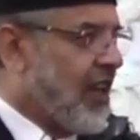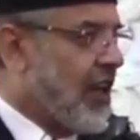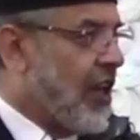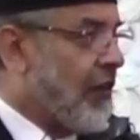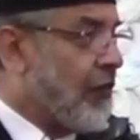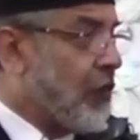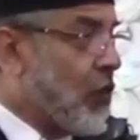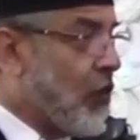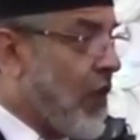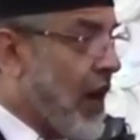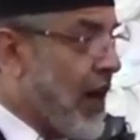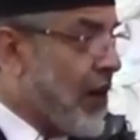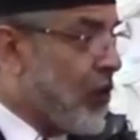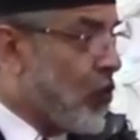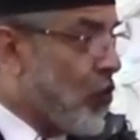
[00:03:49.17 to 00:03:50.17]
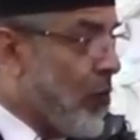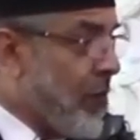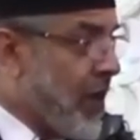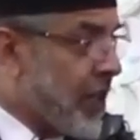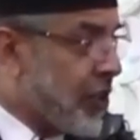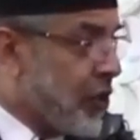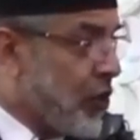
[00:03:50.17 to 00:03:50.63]
if you want to
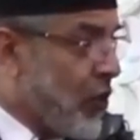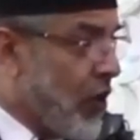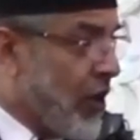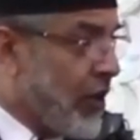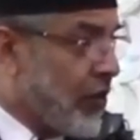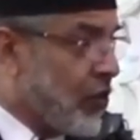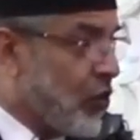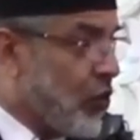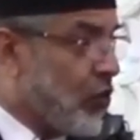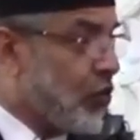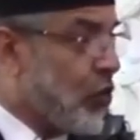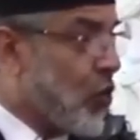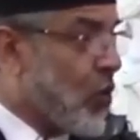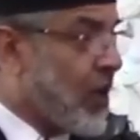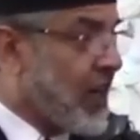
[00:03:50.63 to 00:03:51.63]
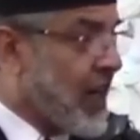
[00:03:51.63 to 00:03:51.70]
make sure you